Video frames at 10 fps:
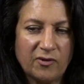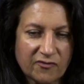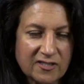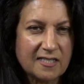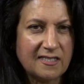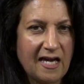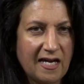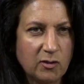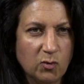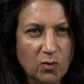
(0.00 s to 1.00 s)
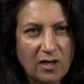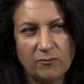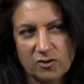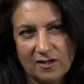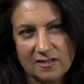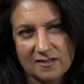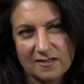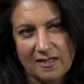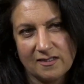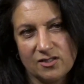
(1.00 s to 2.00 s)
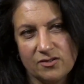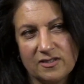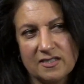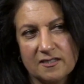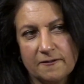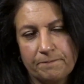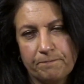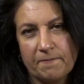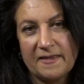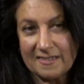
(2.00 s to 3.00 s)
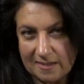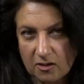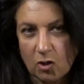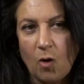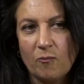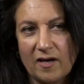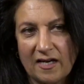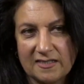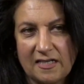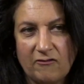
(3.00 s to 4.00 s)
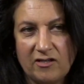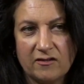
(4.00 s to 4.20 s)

for today, all I'm trying to say to you is this is a complex area.